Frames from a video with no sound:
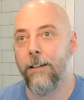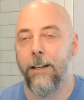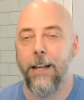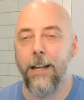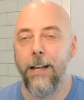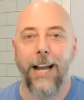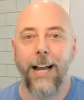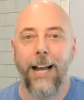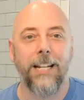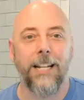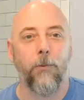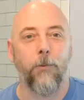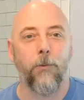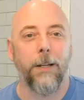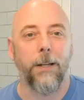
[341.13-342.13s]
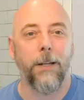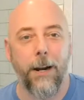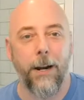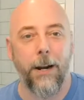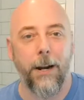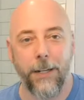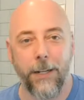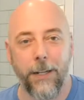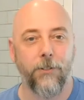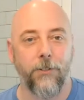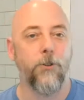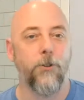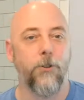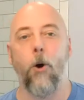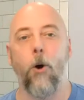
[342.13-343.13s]
I guess doesn't really matter because there's
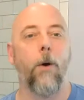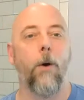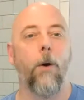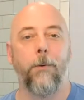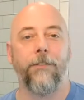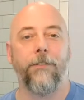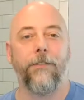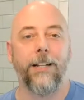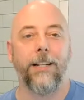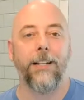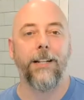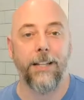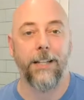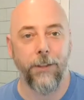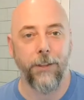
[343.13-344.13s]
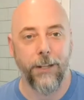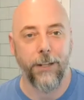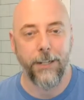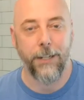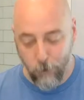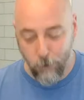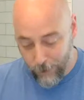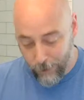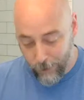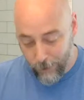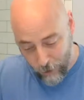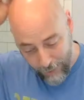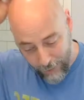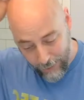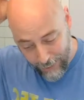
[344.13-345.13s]
no way I would even consider the digital edition
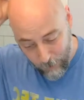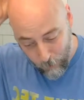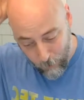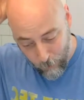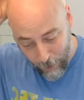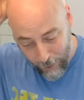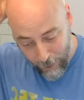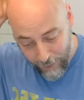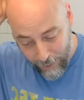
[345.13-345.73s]
anyway.